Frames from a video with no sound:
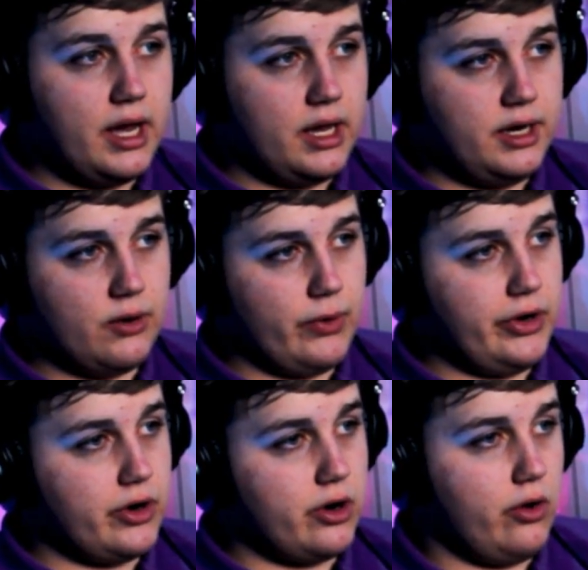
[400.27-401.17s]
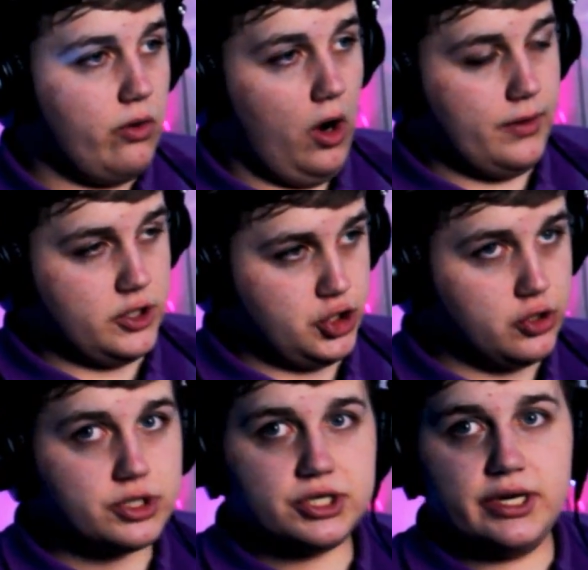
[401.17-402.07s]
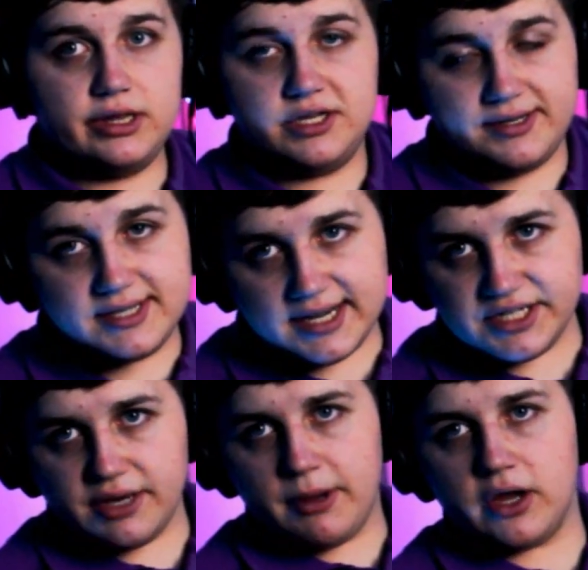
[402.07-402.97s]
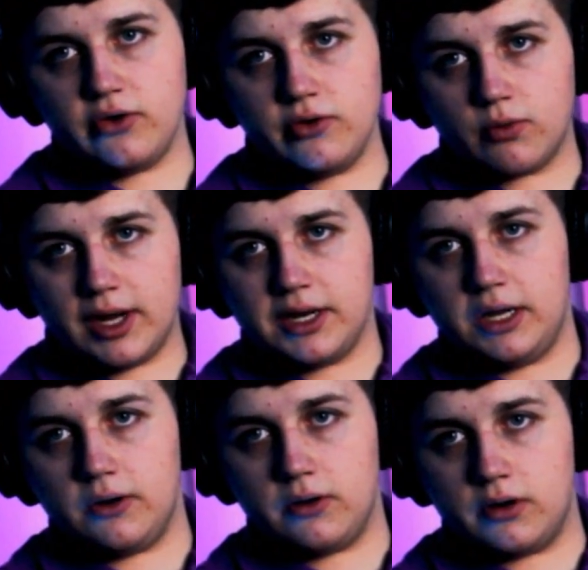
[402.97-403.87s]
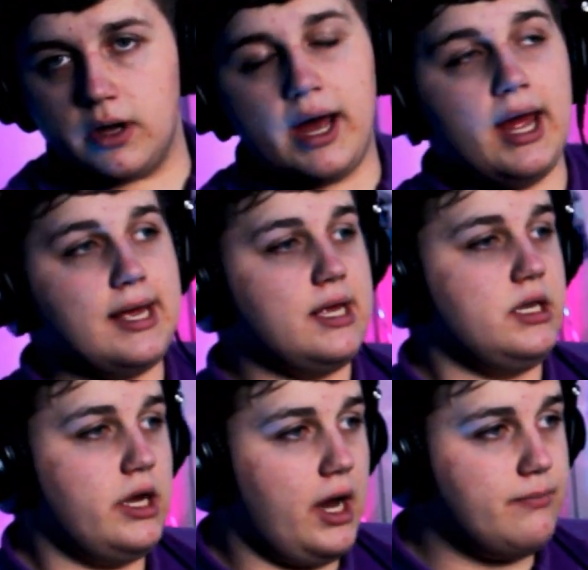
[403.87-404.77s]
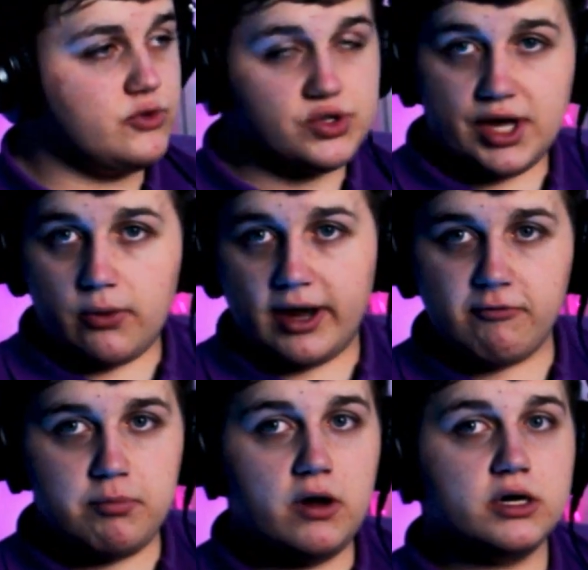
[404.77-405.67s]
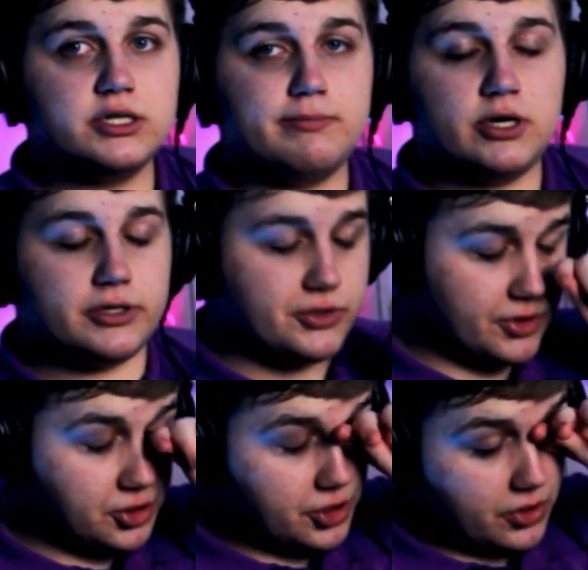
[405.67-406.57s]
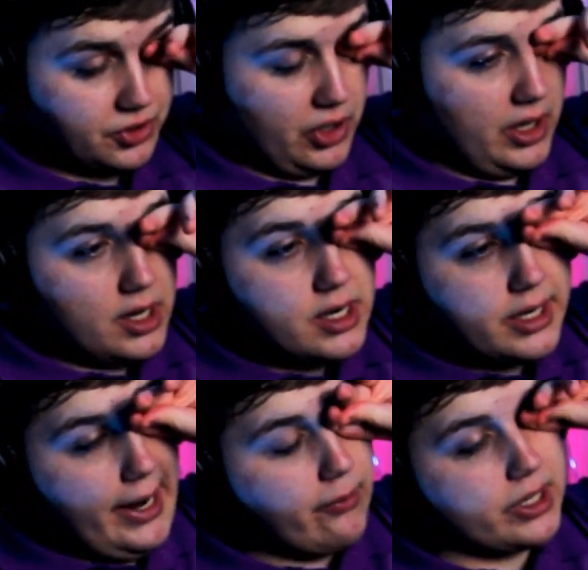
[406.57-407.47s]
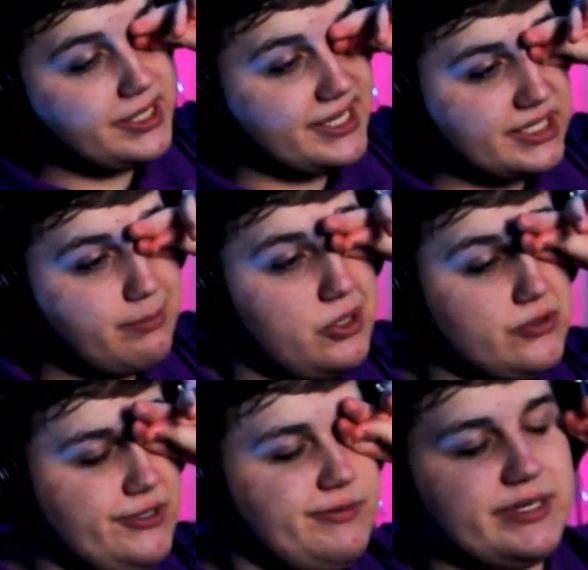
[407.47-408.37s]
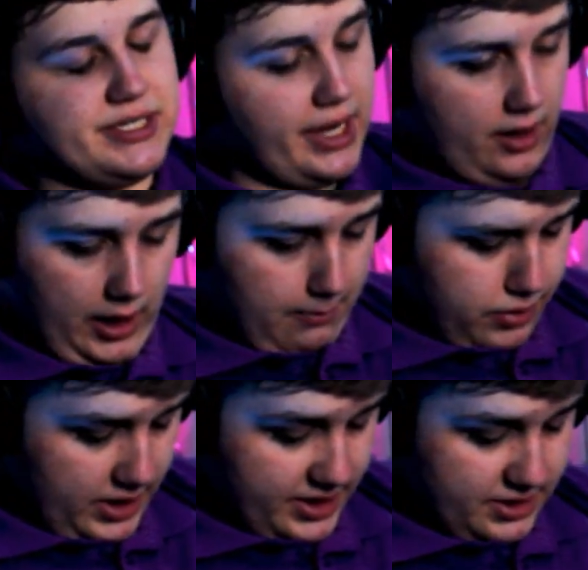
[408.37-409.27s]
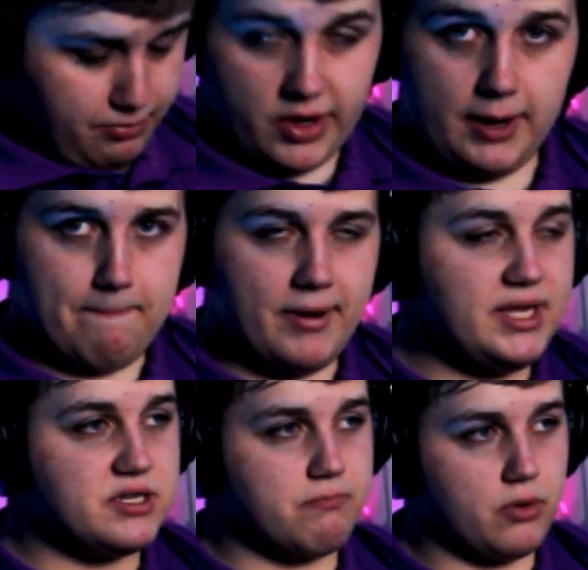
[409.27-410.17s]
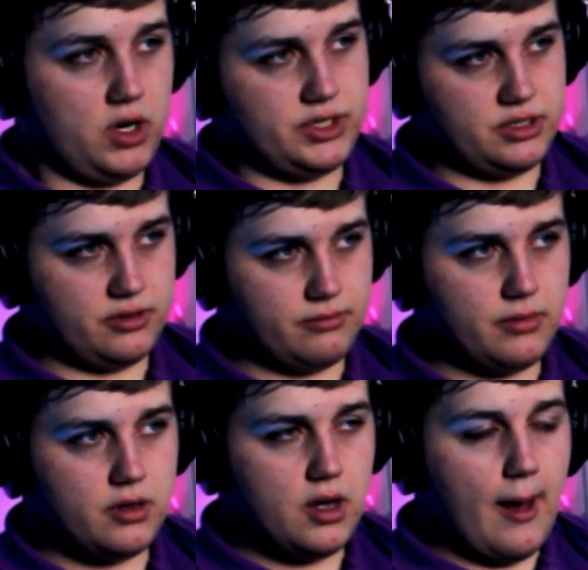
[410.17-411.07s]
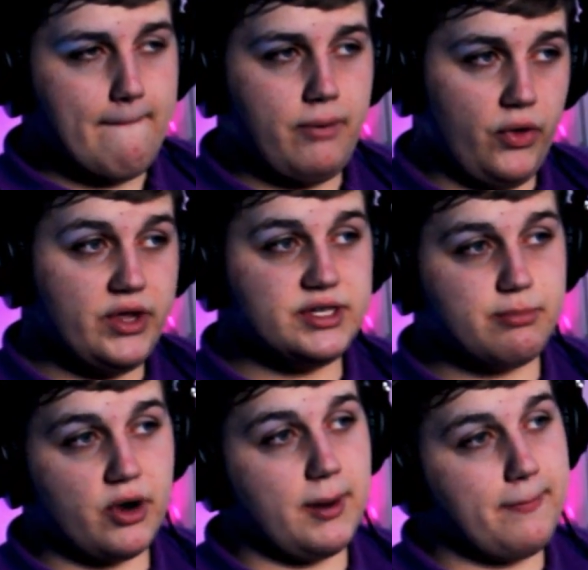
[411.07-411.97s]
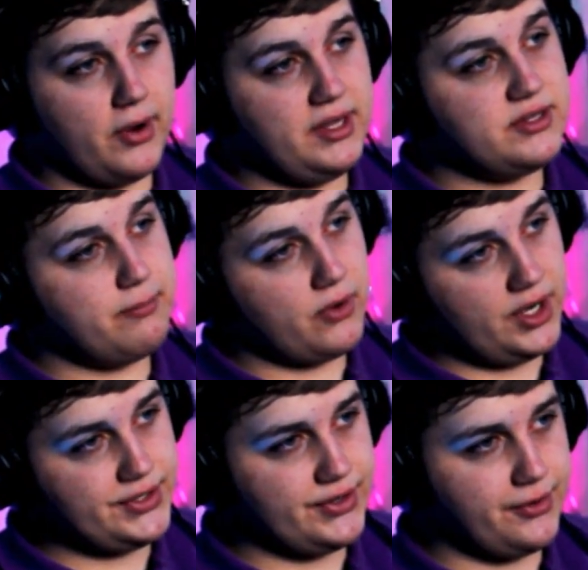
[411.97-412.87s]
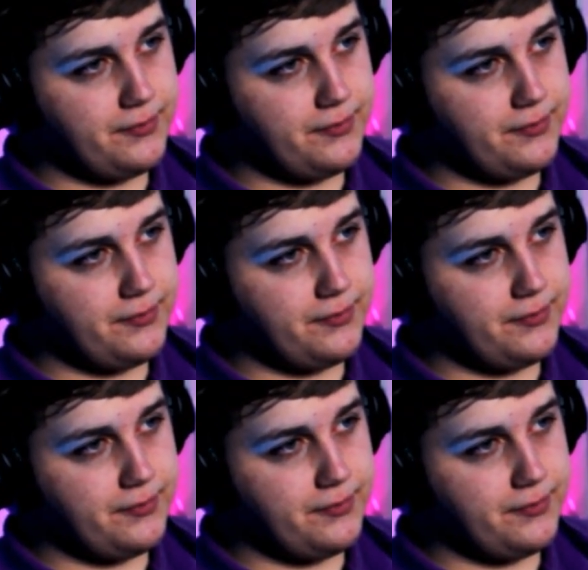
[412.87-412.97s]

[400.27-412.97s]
And here we are on the shirt at the exact same angle right here. And yeah, so now we have it plugged up onto our shirt. Now we're going to test the closest by saying, please bring pizza pronto. Please bring pizza pronto.